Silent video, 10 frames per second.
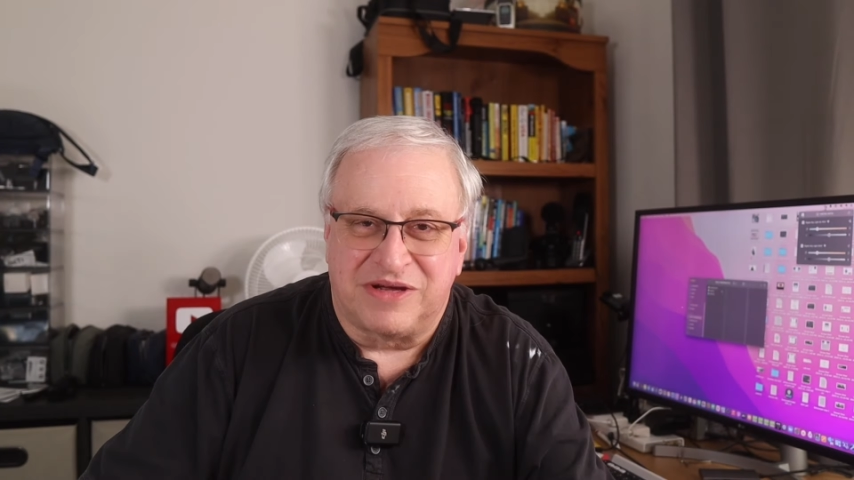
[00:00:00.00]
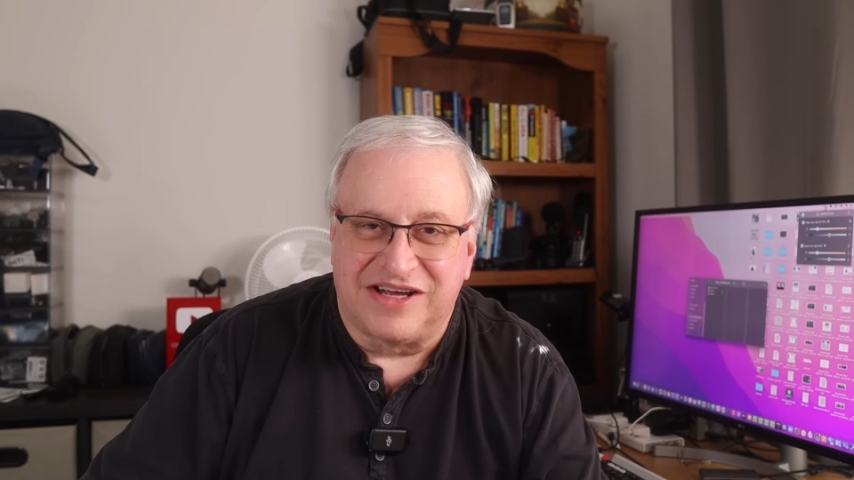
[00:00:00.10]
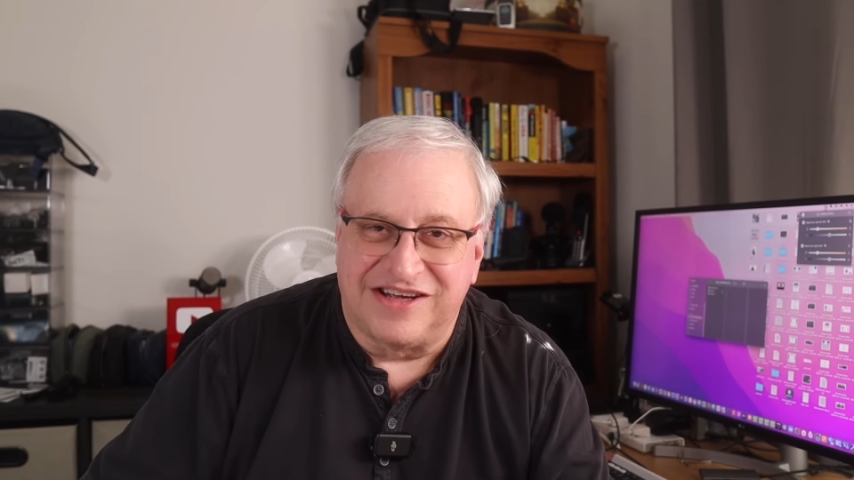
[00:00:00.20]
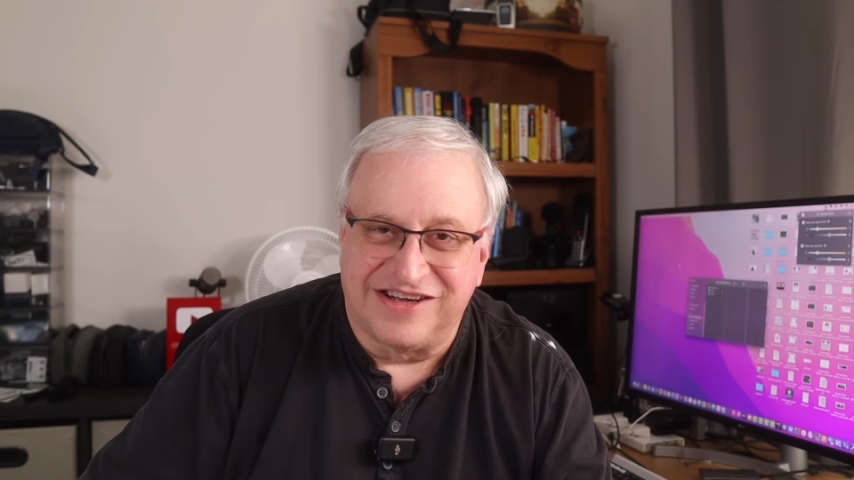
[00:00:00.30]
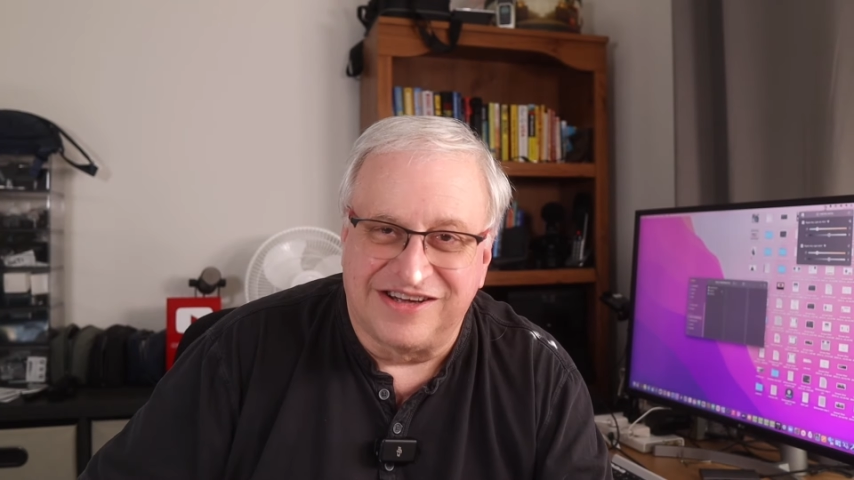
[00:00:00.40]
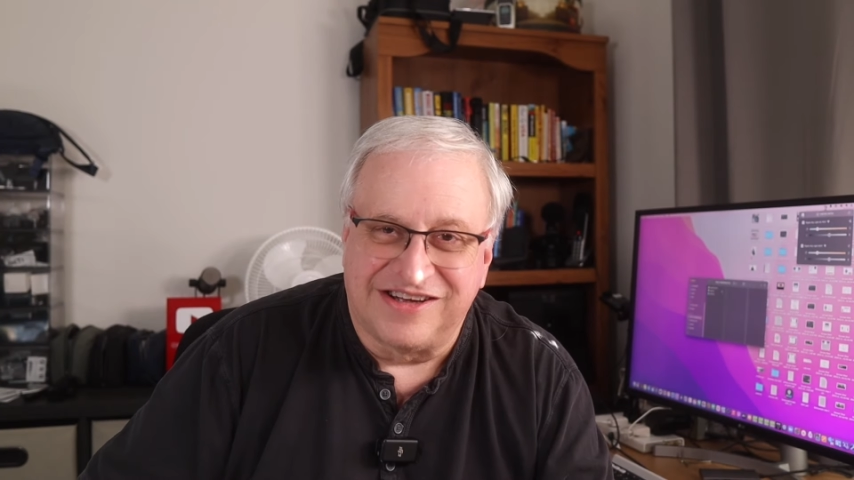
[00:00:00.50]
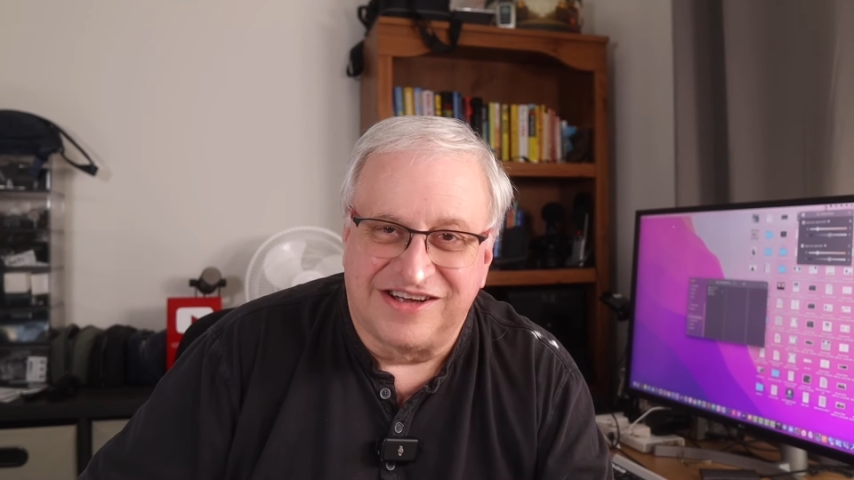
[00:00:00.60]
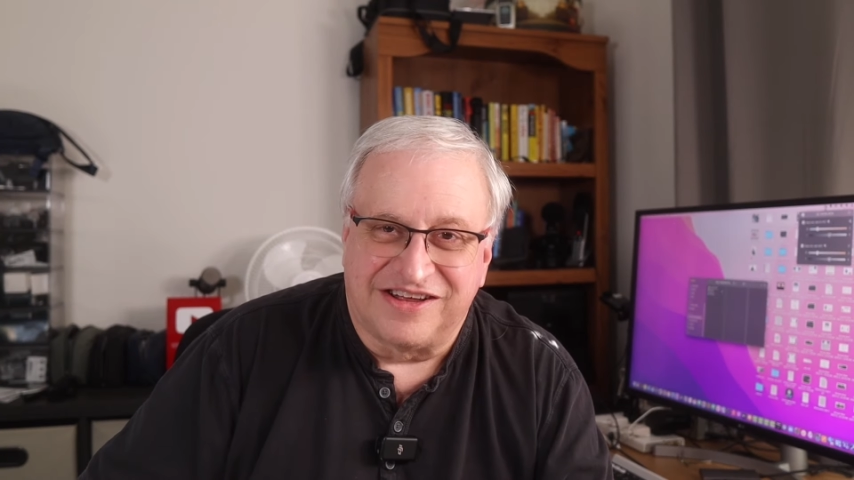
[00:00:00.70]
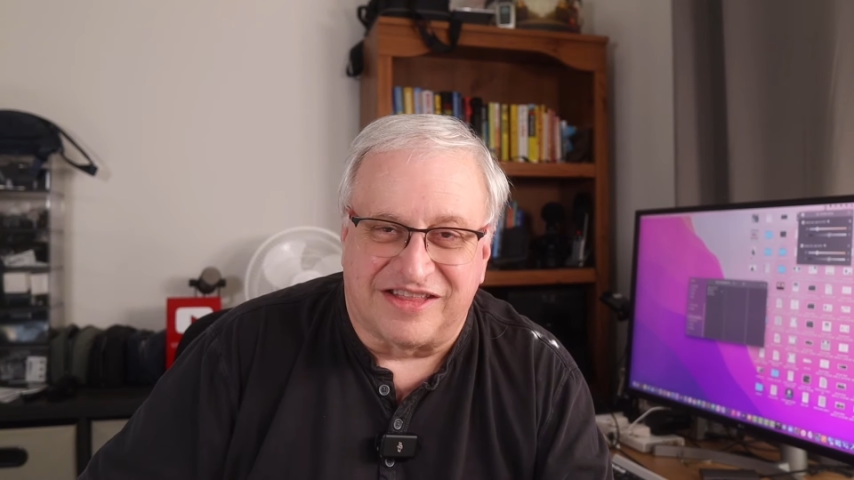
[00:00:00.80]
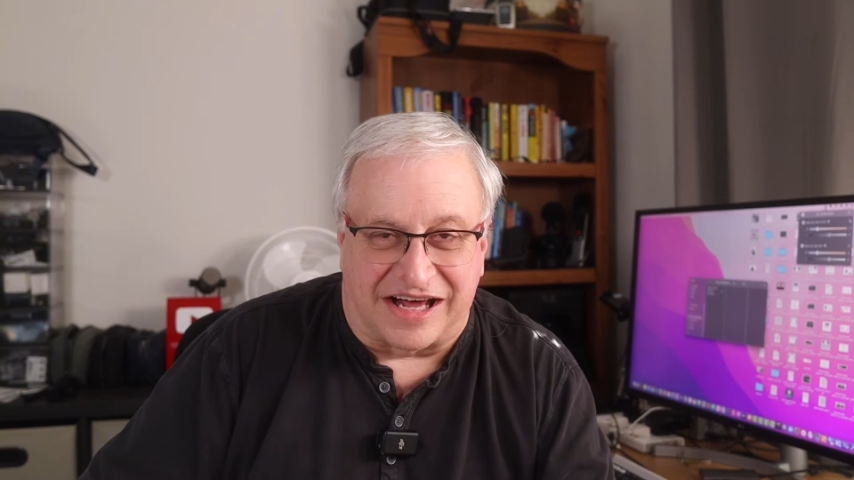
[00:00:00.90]
me.
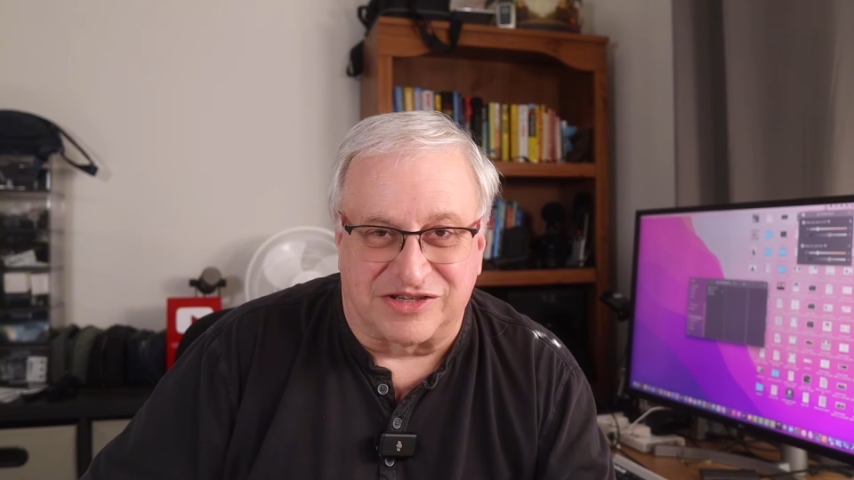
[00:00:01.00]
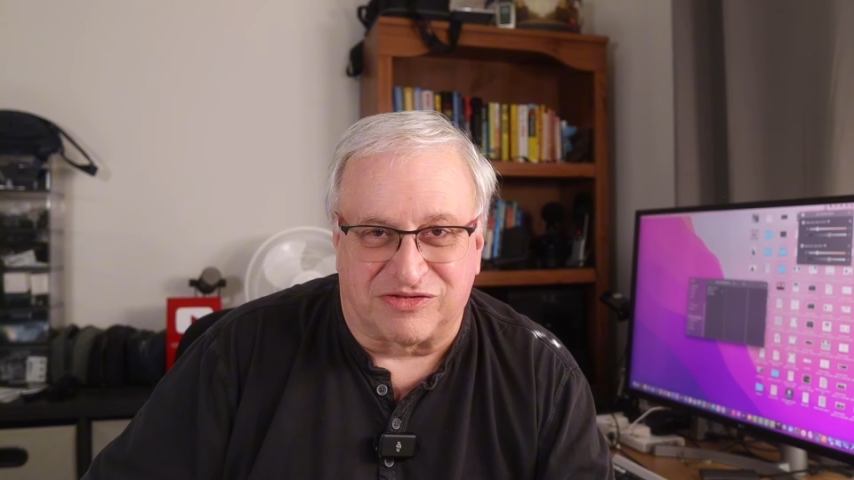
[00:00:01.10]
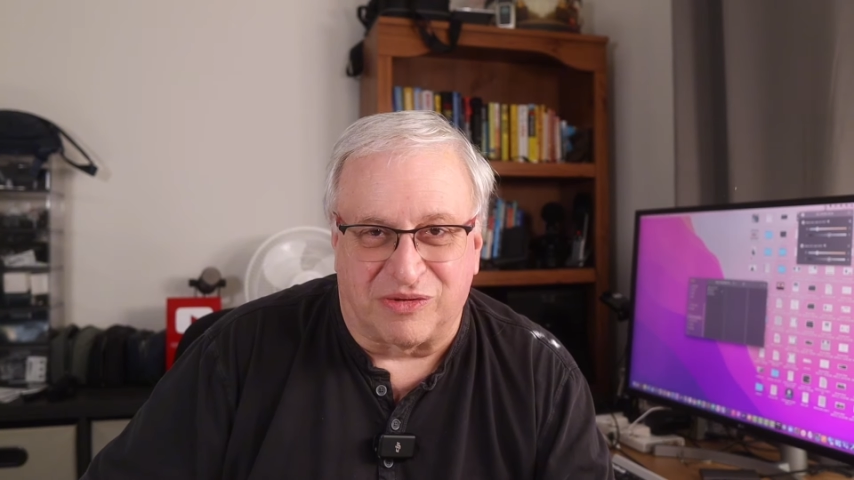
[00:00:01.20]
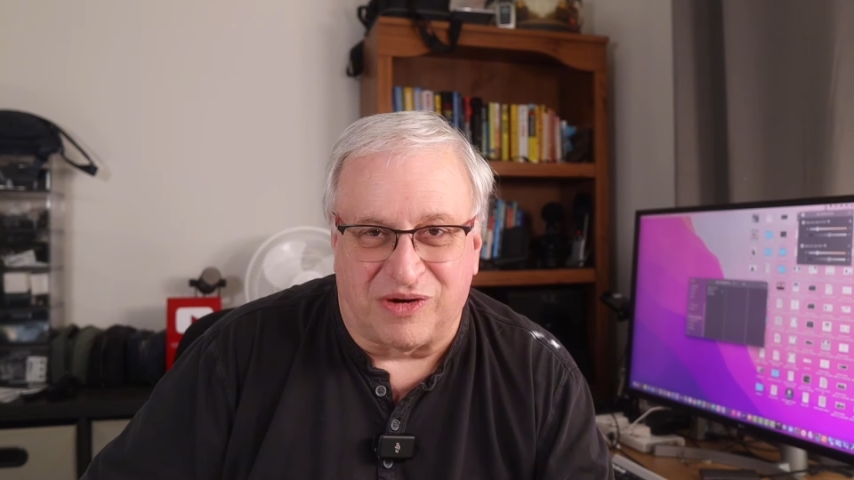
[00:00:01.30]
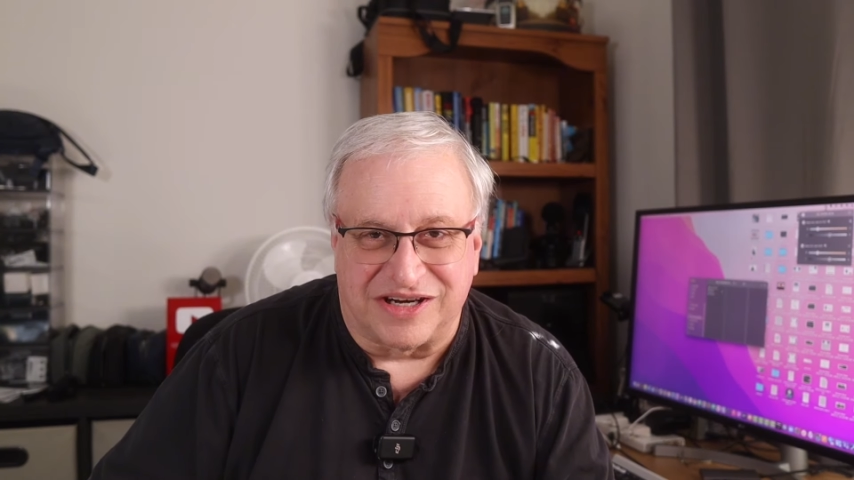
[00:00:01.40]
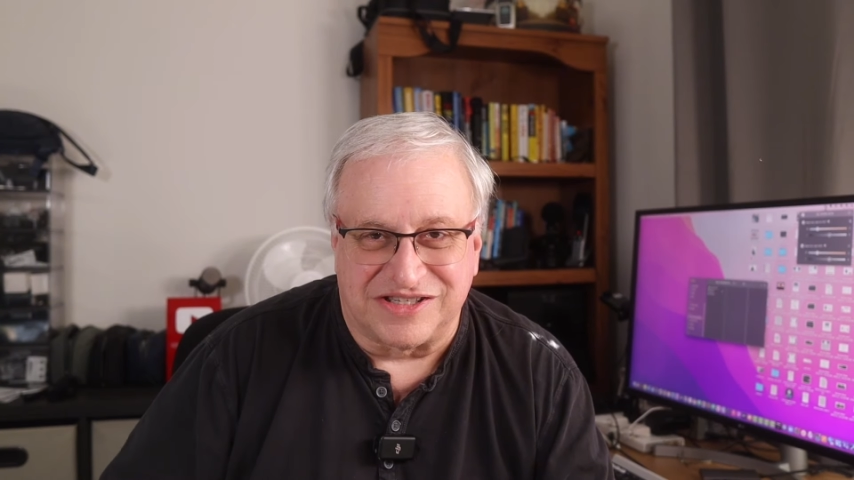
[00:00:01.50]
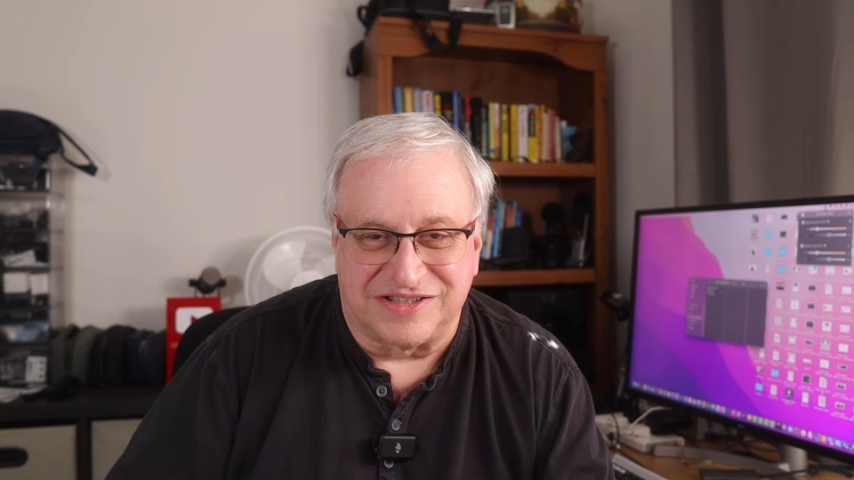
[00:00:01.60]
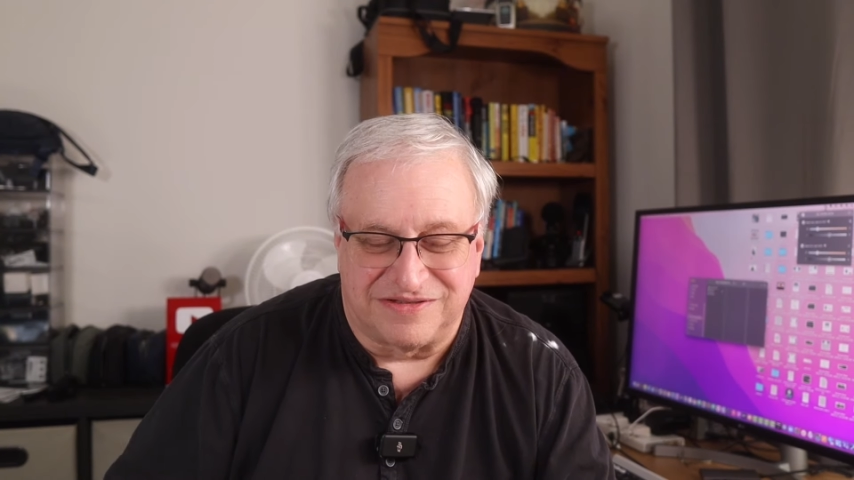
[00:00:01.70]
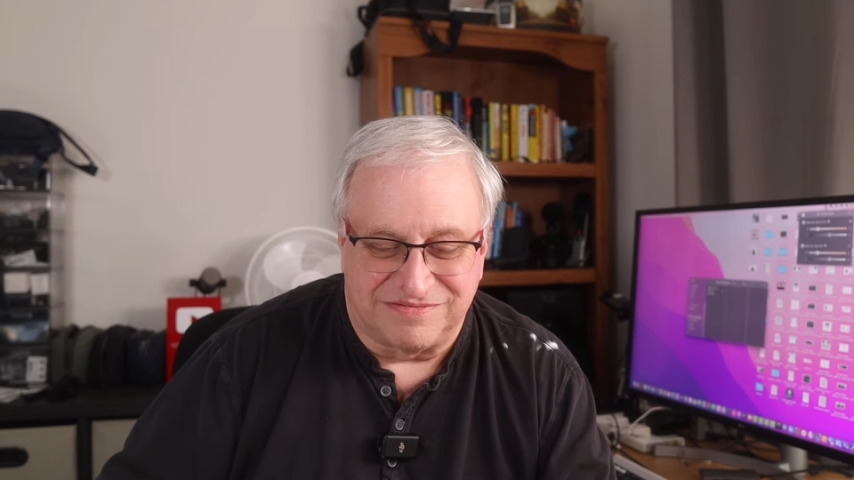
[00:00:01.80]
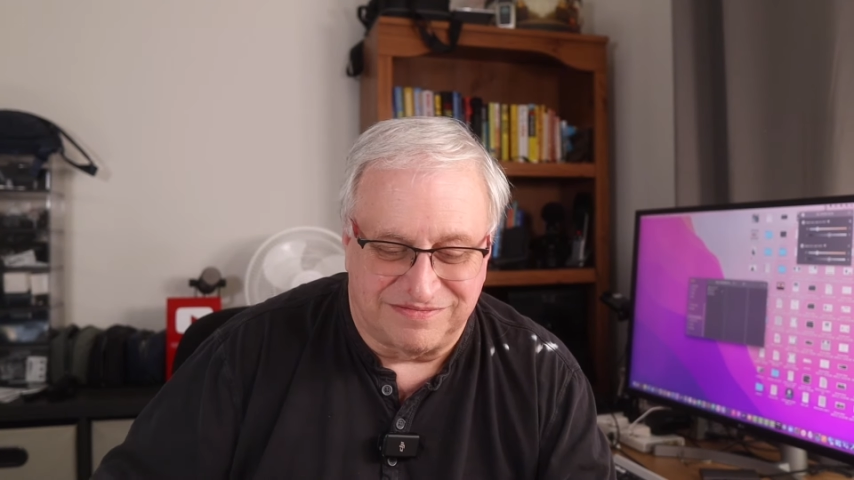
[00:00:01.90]
Thanks for watching.